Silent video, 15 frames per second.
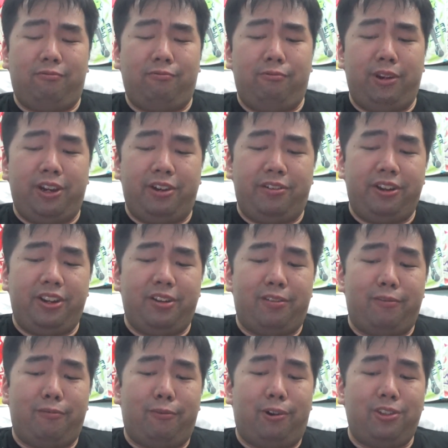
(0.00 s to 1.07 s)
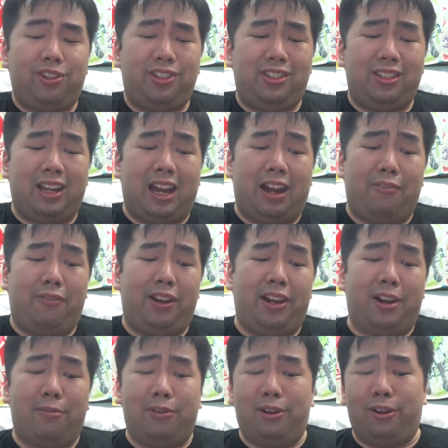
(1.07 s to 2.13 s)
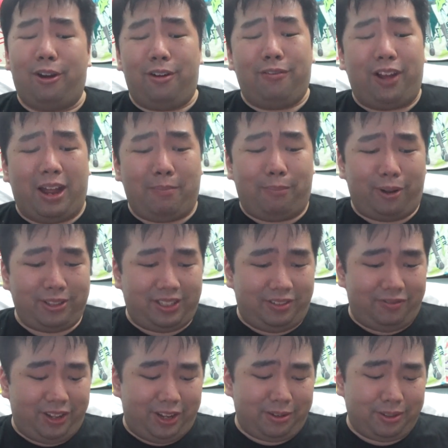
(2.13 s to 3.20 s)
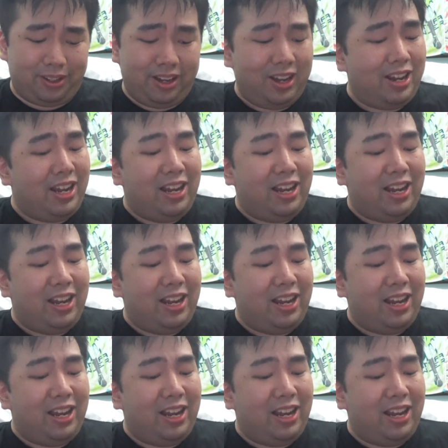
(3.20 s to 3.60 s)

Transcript: weary of watching half an hour long unboxing videos.